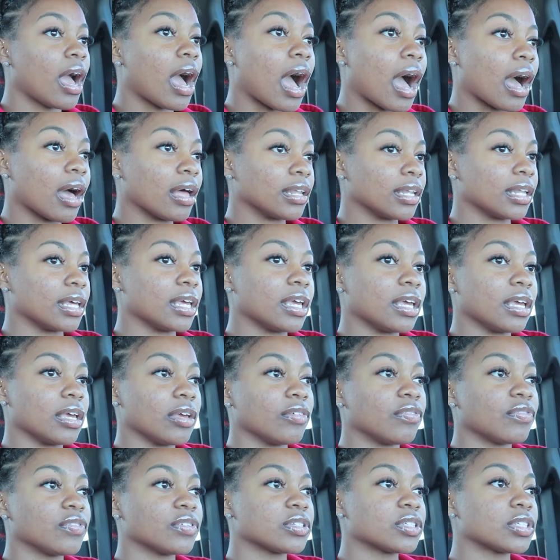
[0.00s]
I'll
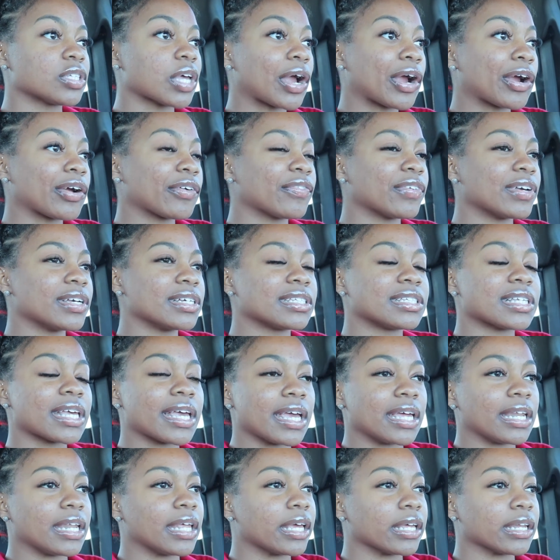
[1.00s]
leave service
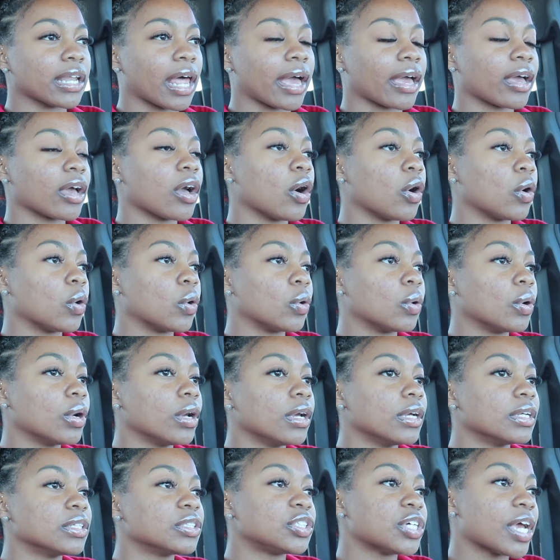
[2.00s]
and then, like, go
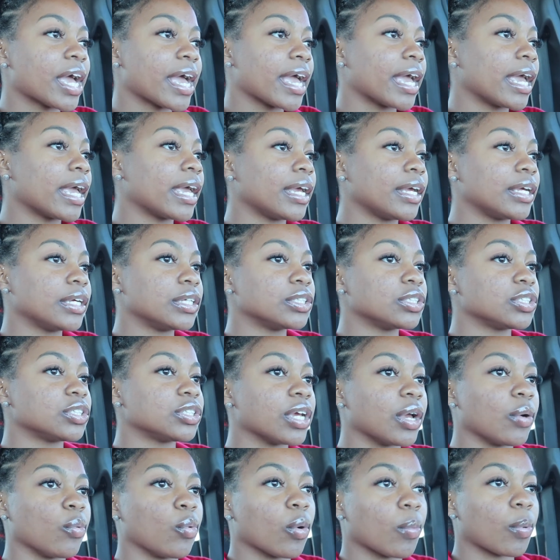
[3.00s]
change.
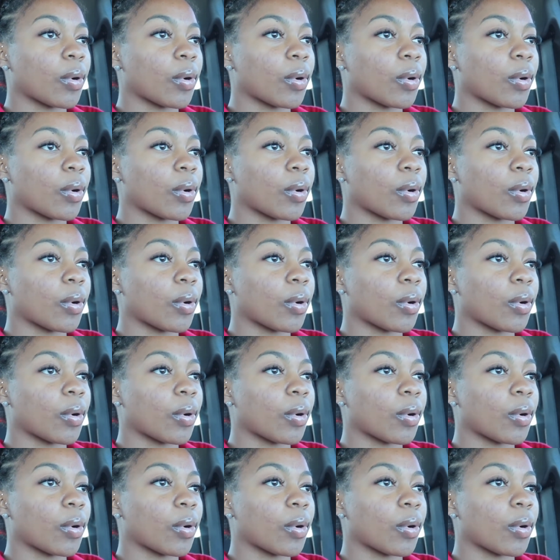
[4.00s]
And we'll